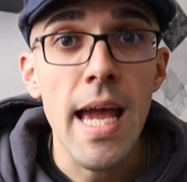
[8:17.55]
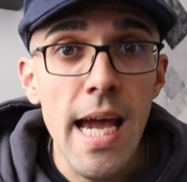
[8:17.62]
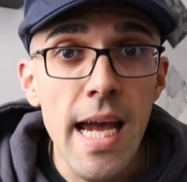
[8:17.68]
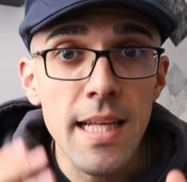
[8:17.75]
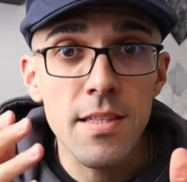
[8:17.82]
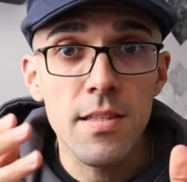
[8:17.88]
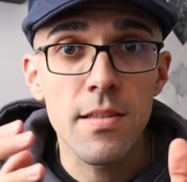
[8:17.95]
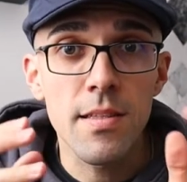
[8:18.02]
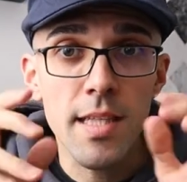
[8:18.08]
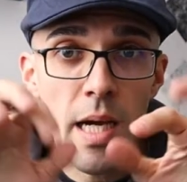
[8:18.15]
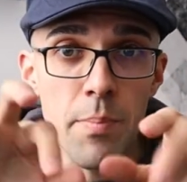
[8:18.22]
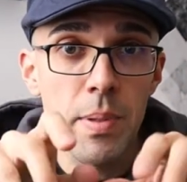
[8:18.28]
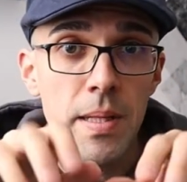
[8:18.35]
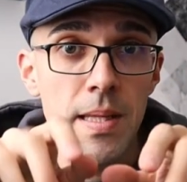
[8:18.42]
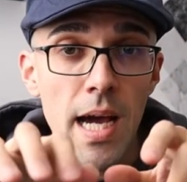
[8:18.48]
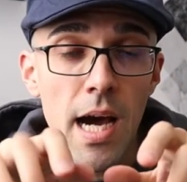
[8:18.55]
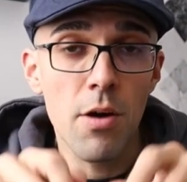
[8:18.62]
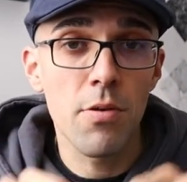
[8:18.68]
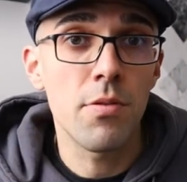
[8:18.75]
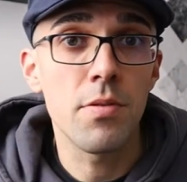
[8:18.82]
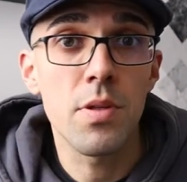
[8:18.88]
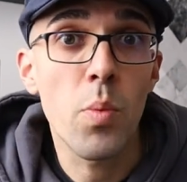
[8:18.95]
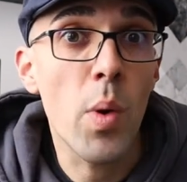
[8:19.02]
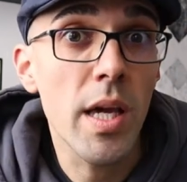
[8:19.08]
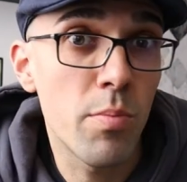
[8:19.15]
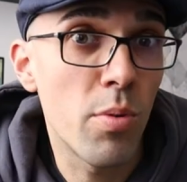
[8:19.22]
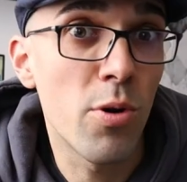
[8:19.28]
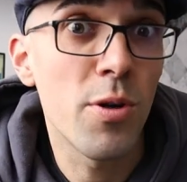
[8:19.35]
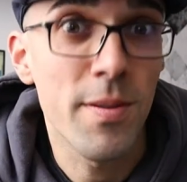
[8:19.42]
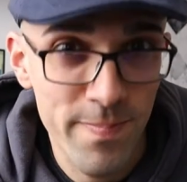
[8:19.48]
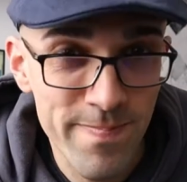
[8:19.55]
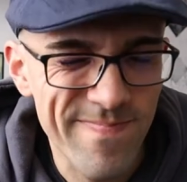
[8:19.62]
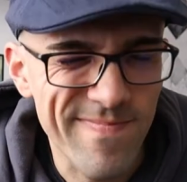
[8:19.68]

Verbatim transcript: and type it down on the whiteboard.